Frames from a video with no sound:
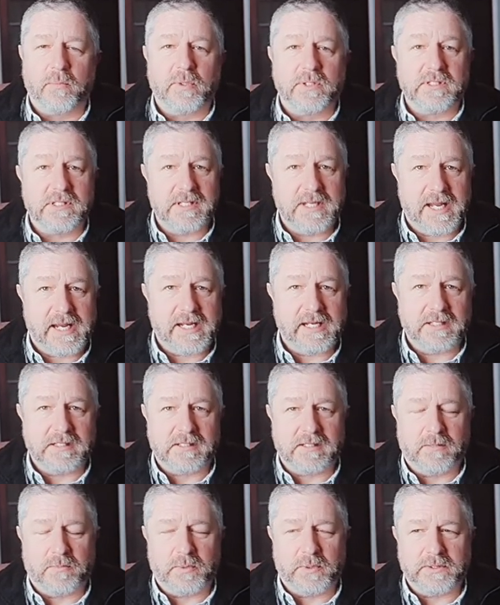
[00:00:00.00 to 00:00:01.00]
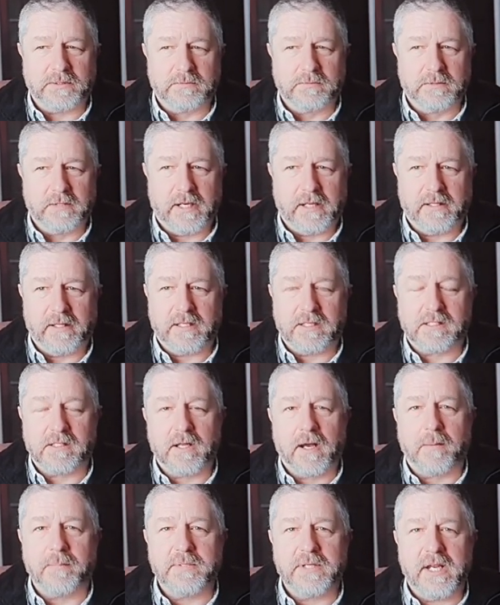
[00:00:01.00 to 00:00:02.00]
If someone's dating
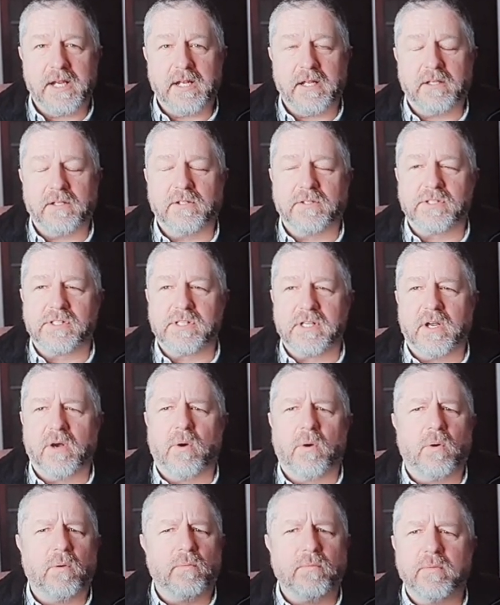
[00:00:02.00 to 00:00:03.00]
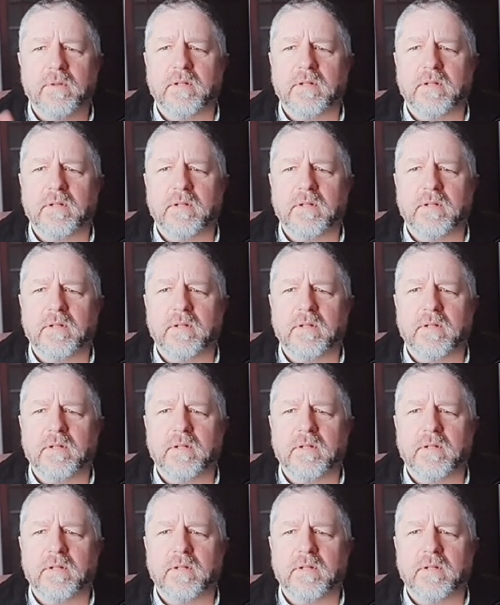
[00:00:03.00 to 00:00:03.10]
someone and they stop dating,